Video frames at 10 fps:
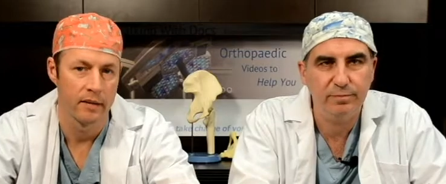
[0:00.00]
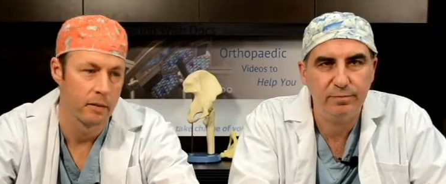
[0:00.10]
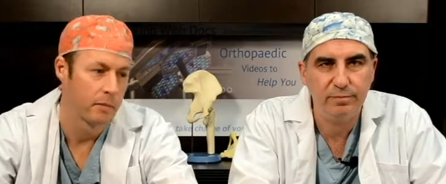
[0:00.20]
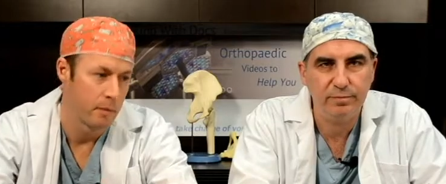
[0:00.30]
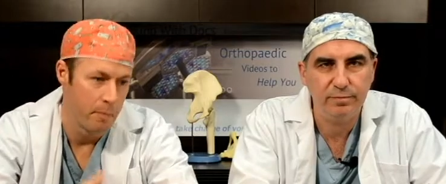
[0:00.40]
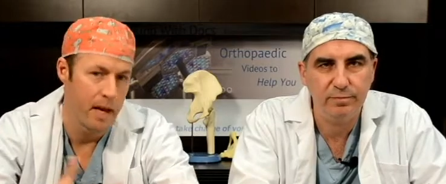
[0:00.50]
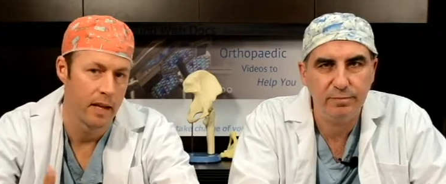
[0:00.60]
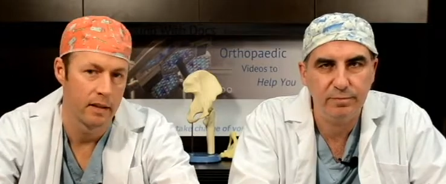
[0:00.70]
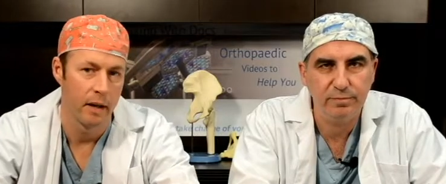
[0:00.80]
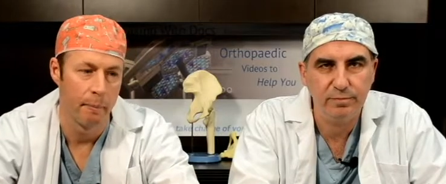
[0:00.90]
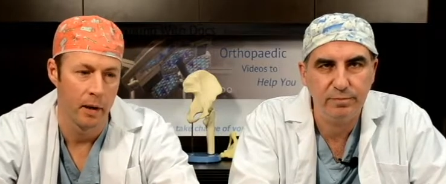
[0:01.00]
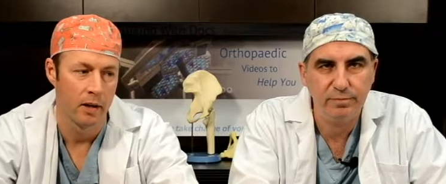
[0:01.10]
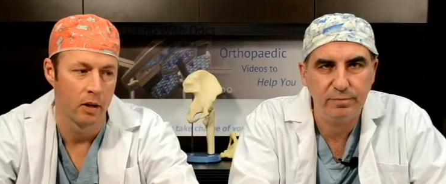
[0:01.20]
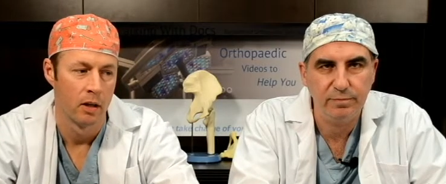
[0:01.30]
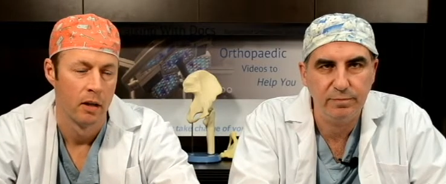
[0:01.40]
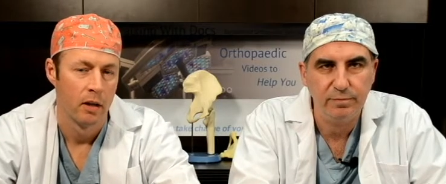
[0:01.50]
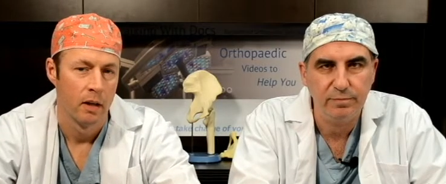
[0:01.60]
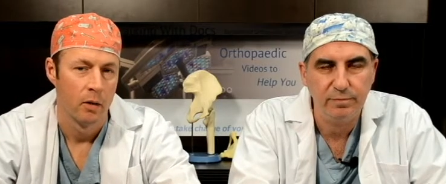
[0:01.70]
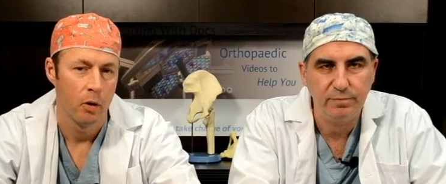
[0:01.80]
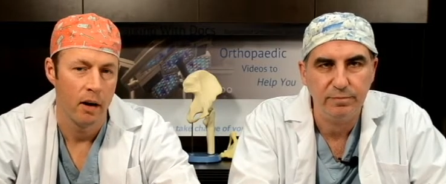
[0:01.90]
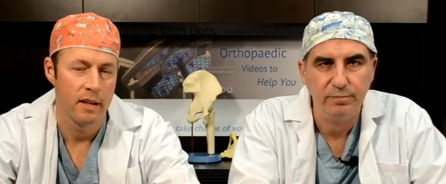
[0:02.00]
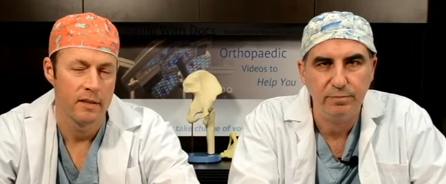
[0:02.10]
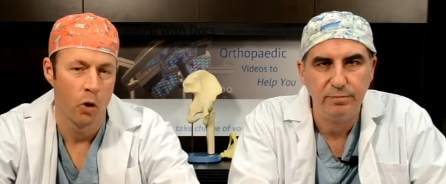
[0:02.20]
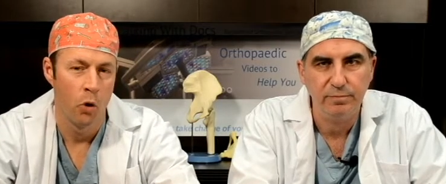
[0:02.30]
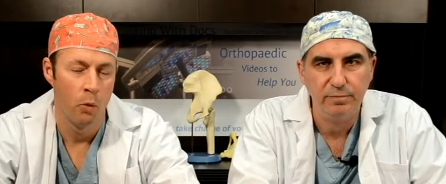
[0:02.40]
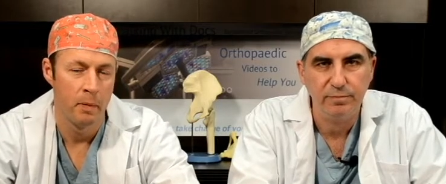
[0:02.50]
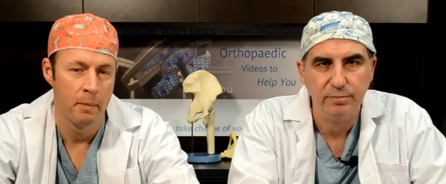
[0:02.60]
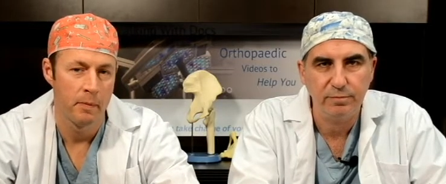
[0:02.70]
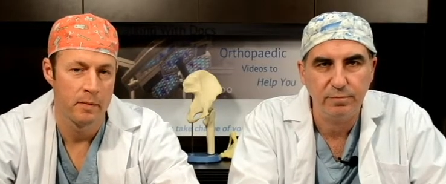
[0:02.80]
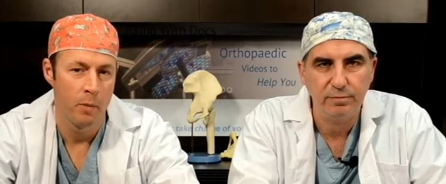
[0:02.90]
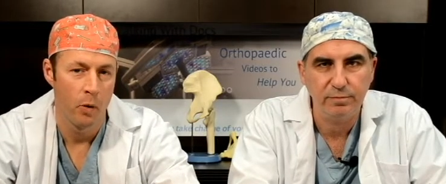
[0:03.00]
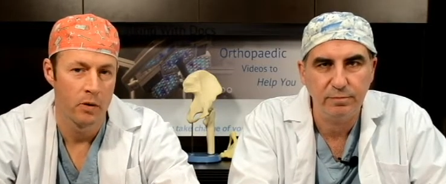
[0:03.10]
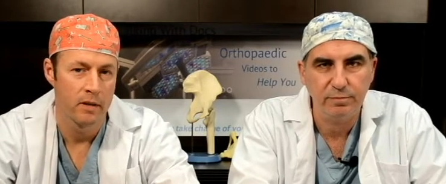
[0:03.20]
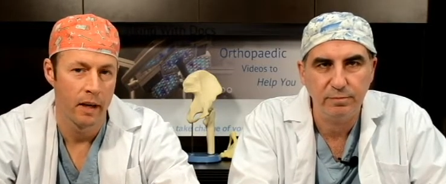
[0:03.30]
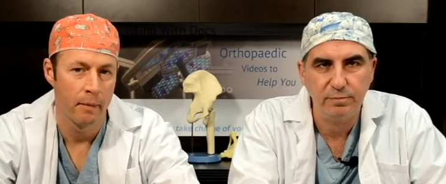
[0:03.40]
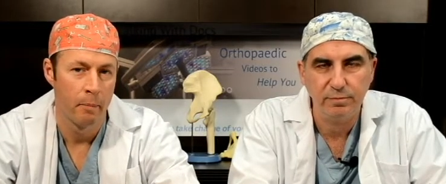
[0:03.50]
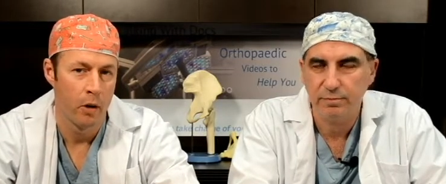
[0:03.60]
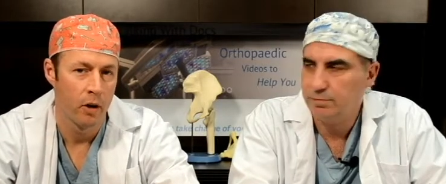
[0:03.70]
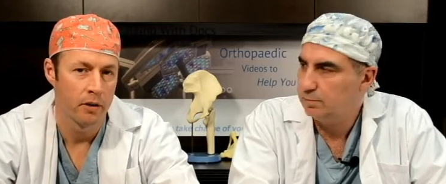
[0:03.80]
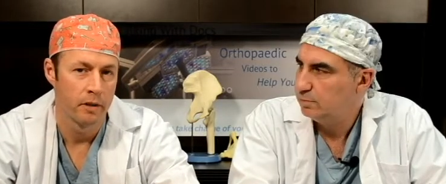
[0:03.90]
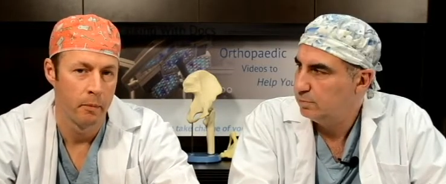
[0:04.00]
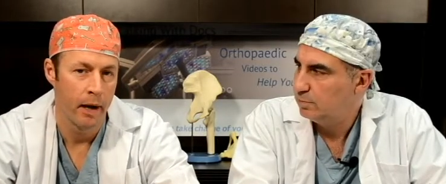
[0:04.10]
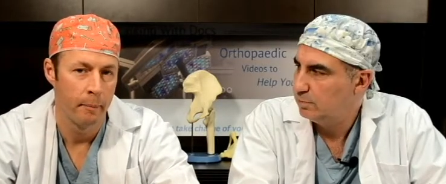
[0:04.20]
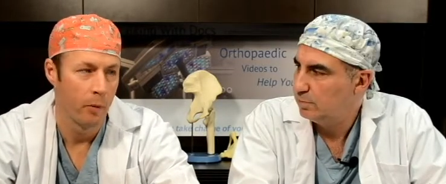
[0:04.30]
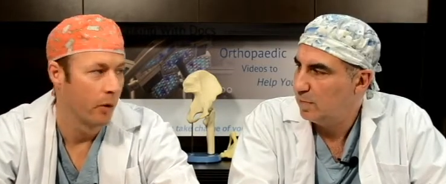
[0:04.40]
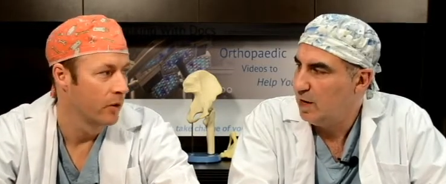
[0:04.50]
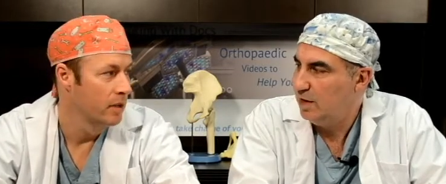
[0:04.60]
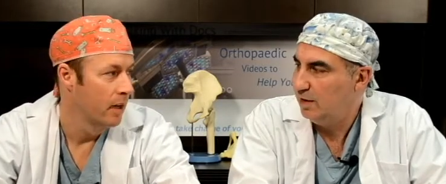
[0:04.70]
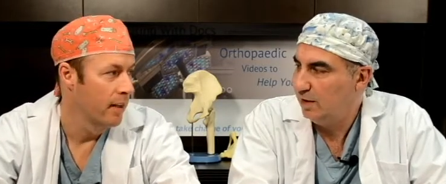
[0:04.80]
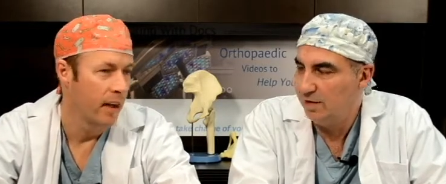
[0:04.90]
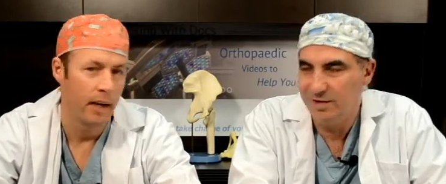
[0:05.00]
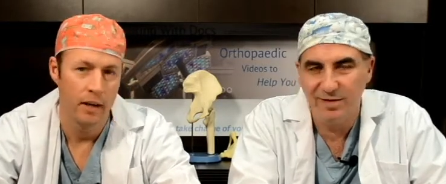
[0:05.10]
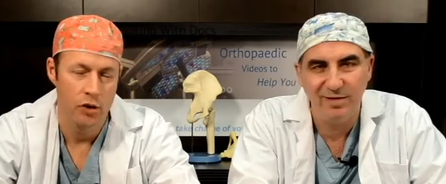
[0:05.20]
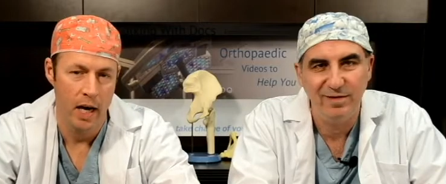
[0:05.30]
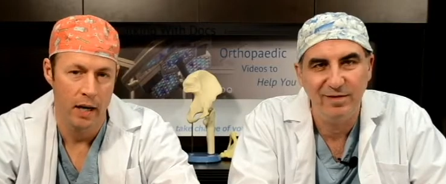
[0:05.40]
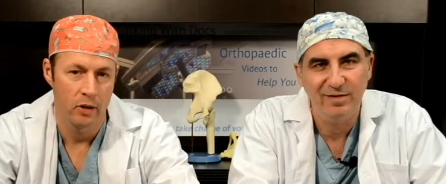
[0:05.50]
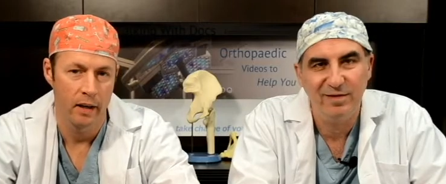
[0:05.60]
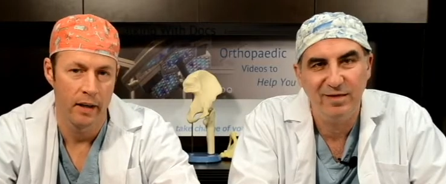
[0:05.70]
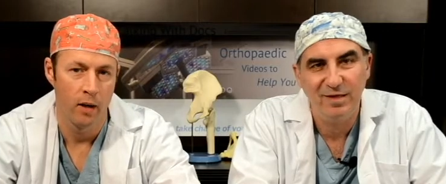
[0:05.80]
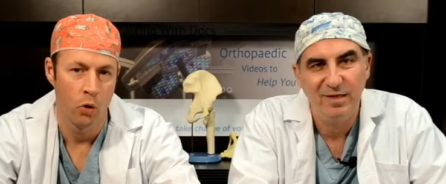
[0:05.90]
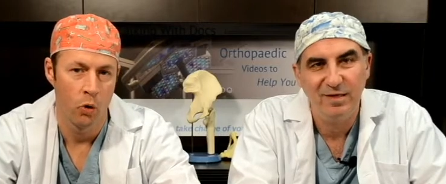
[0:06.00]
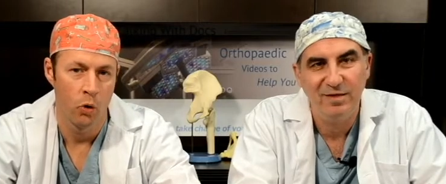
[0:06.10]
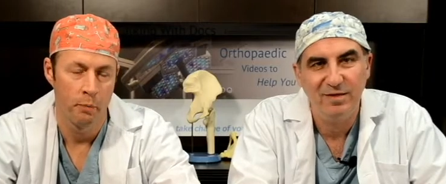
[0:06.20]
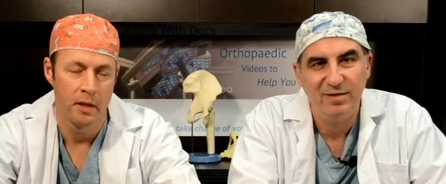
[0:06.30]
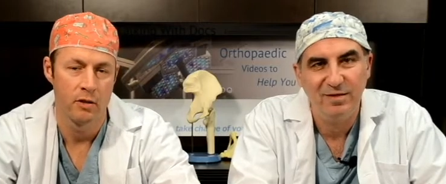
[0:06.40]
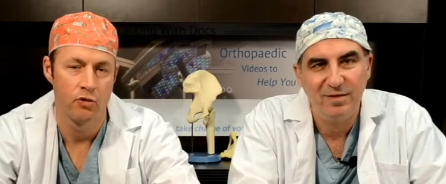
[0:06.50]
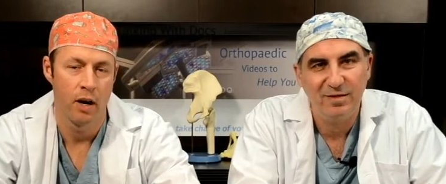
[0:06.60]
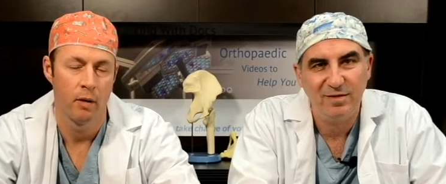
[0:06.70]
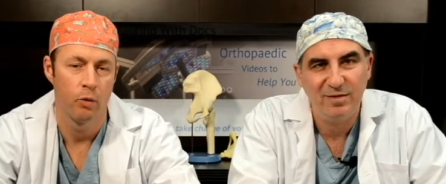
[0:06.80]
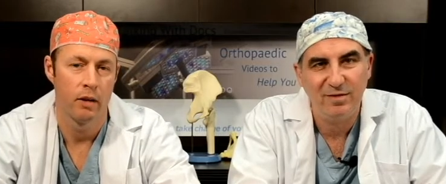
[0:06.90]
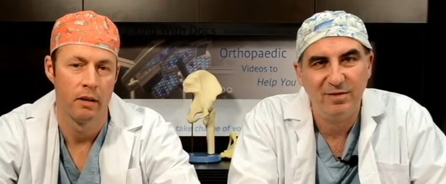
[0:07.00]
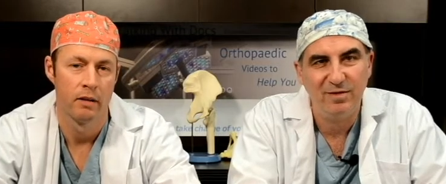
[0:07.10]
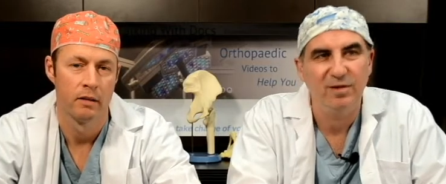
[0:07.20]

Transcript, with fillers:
Speaker 1: them to bend and buckle, whereas old people's bones, like Paul's and my bones, they shatter like an old piece of dry wood.